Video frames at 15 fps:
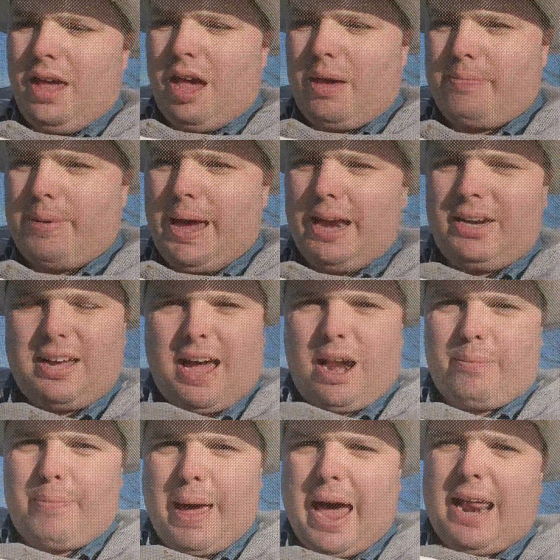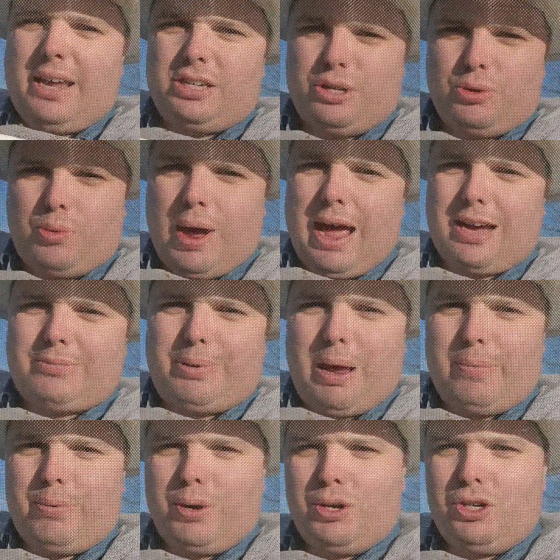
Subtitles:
and made kind of patties and wax paper,